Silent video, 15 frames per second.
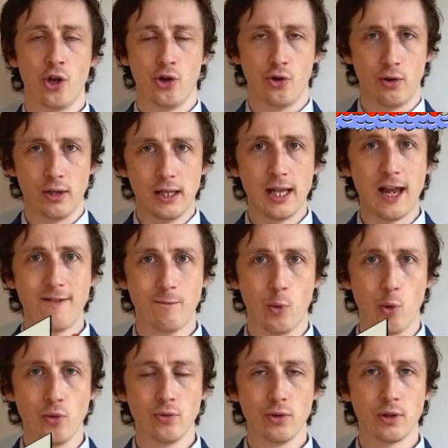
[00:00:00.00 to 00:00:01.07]
You're in a
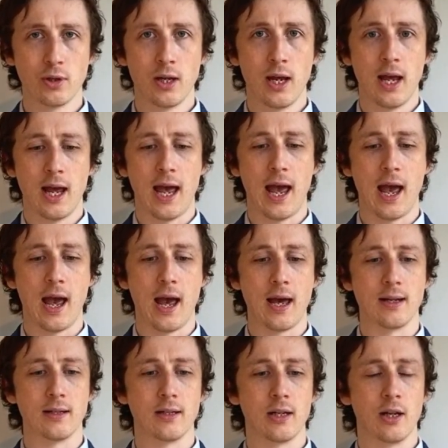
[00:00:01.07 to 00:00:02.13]
lifeboat
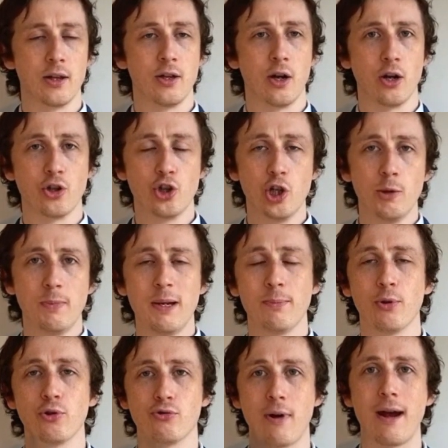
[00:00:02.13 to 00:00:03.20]
and there are 2
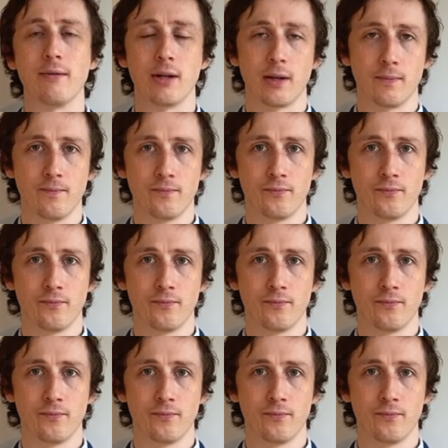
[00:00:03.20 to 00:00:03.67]
people drowning.